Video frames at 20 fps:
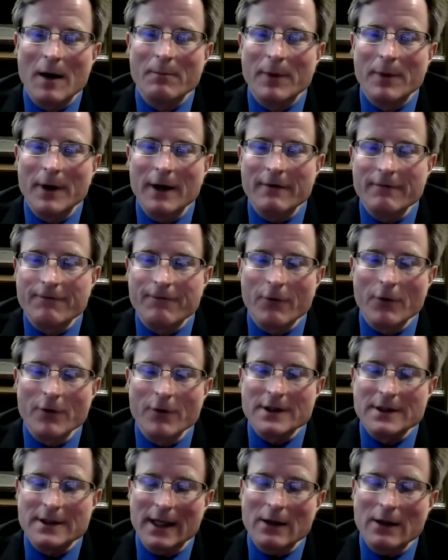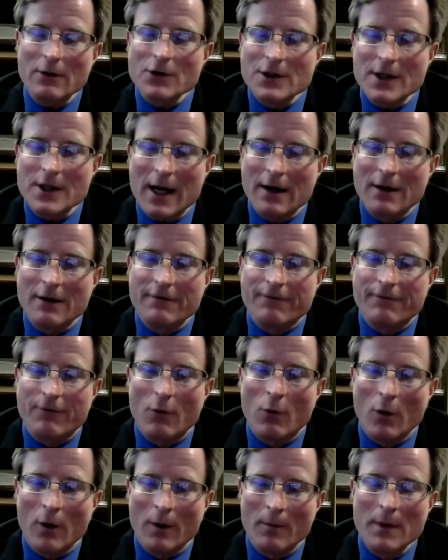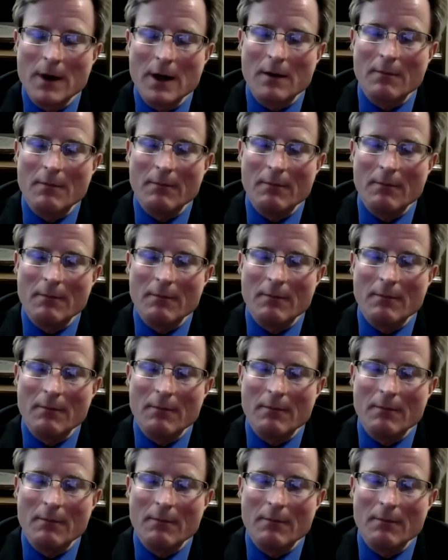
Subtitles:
But for the seller side of the form,